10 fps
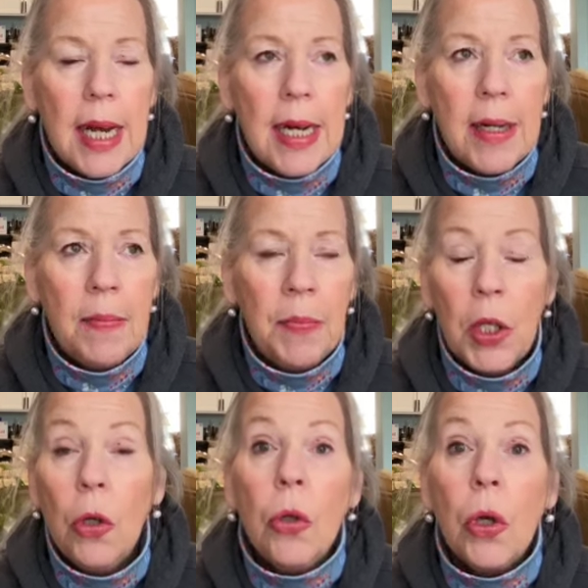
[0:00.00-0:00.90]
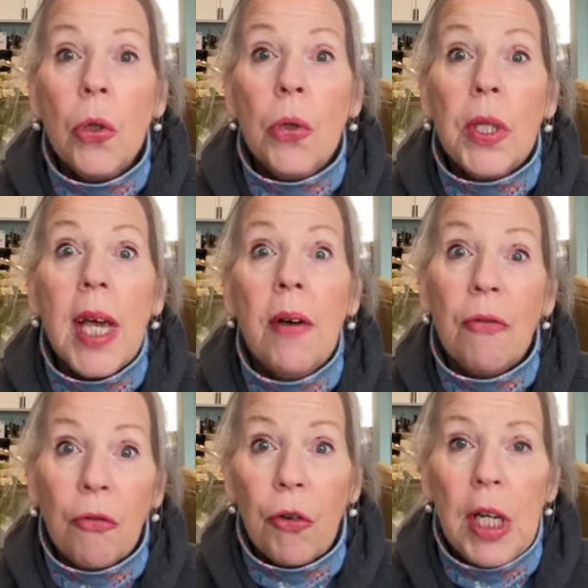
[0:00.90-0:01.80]
you use a
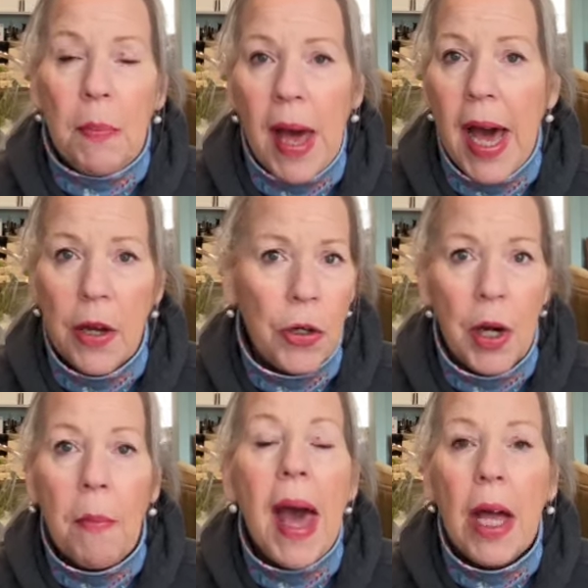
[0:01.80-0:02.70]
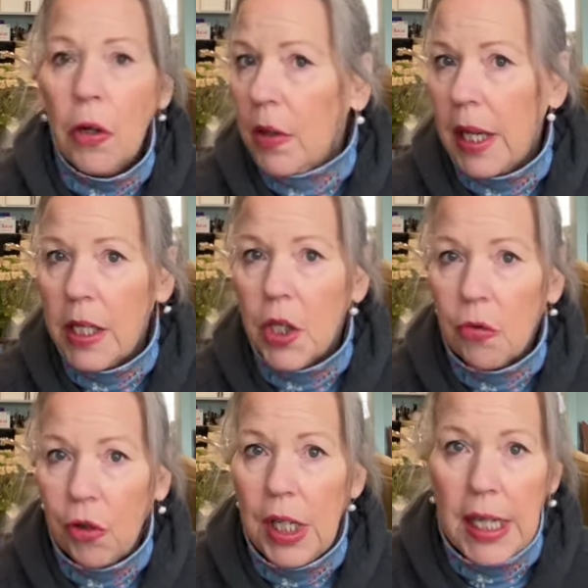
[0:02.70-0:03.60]
free pattern, a pattern that is
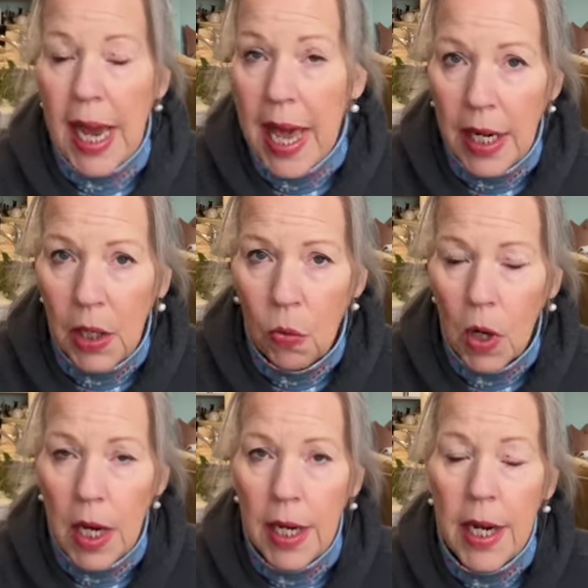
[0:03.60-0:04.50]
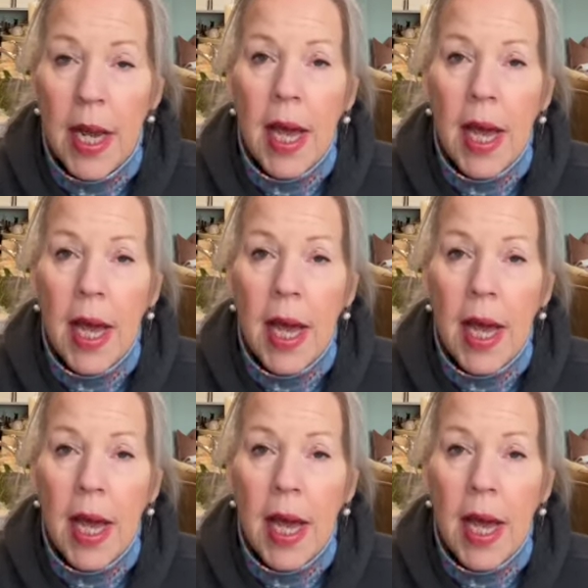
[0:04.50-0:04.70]
free to anyone,